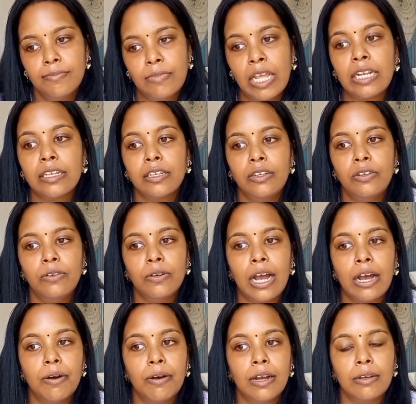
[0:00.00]
that knew
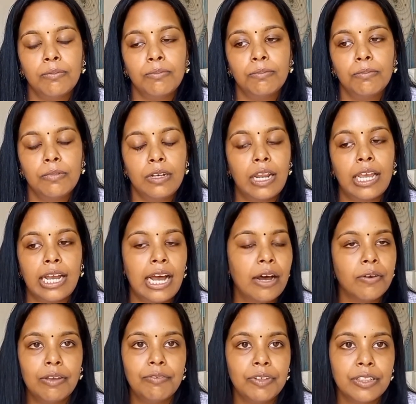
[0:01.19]
how
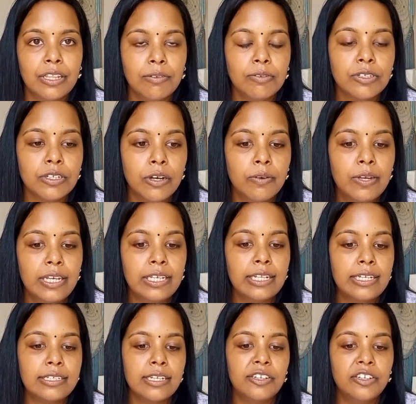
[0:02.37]
everything was going, they
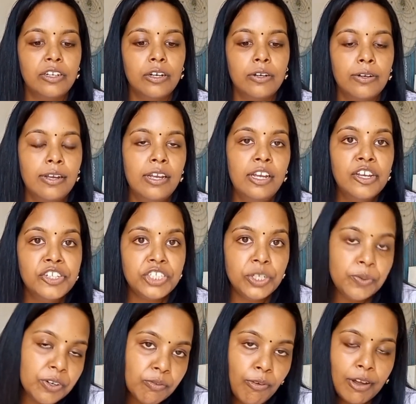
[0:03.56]
said, you know, she would
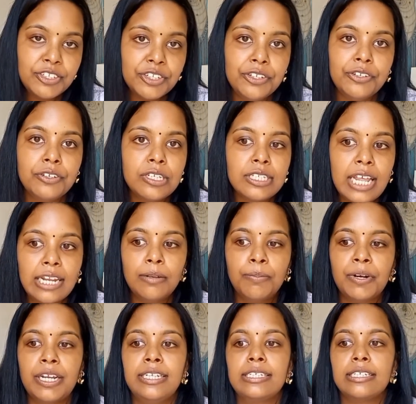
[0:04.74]
have wanted you to
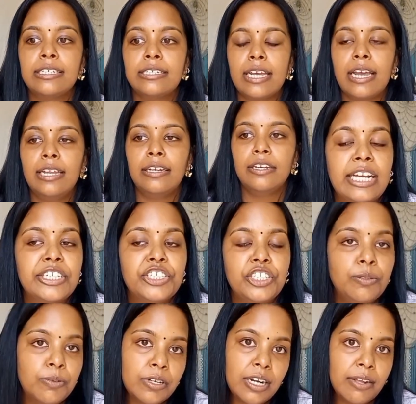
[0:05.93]
celebrate it, and that she
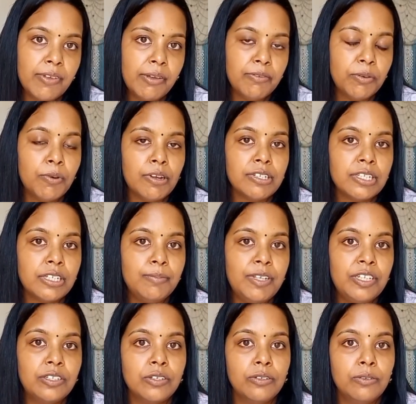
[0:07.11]
wouldn't have ever wanted me
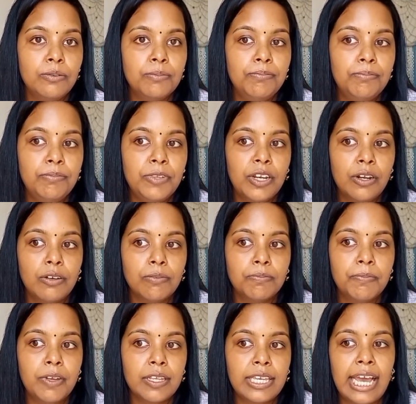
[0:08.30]
to, you know,
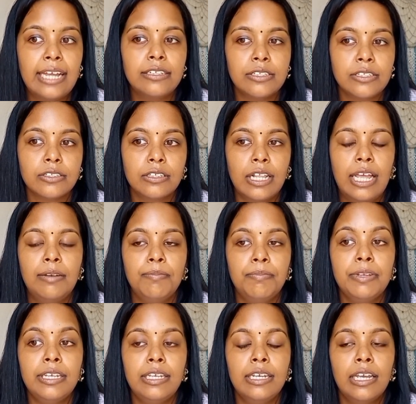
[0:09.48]
cancel and
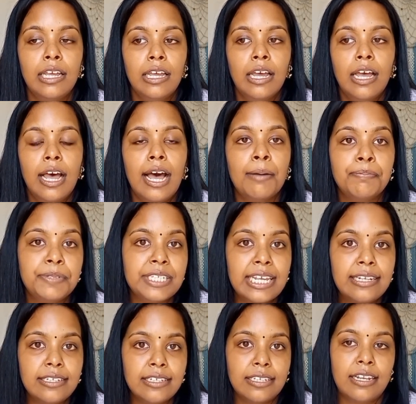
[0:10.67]
be
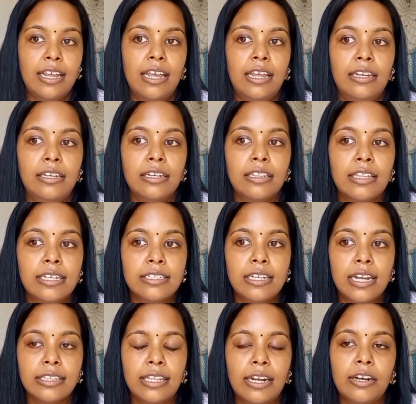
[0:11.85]
upset and things
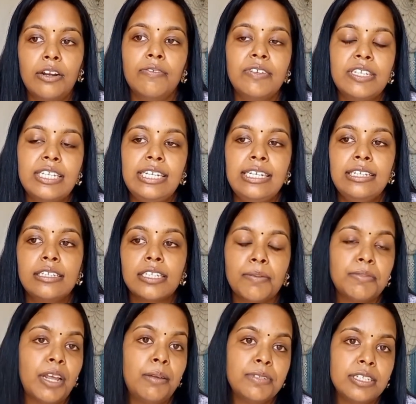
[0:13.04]
like that. And obviously it's
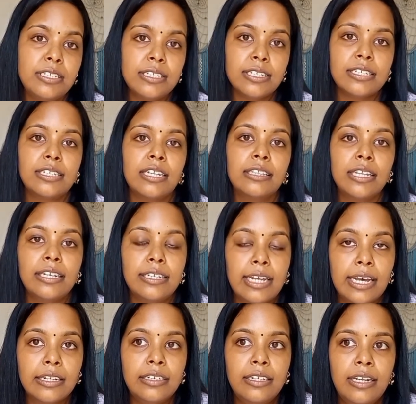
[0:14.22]
sometimes easier said than
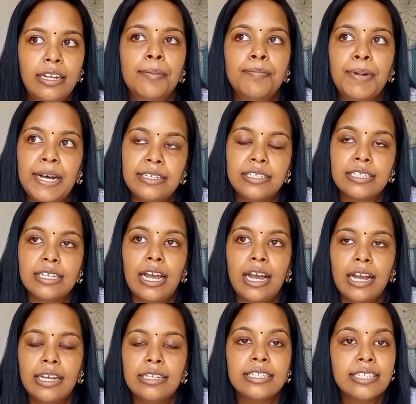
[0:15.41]
done, but
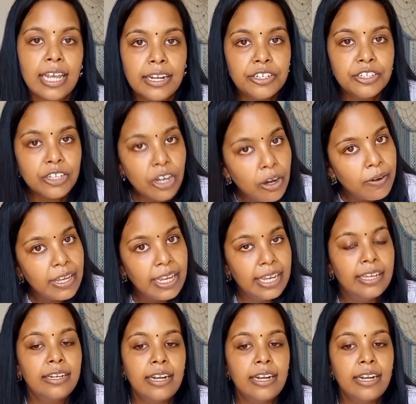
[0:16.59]
I decided to go ahead.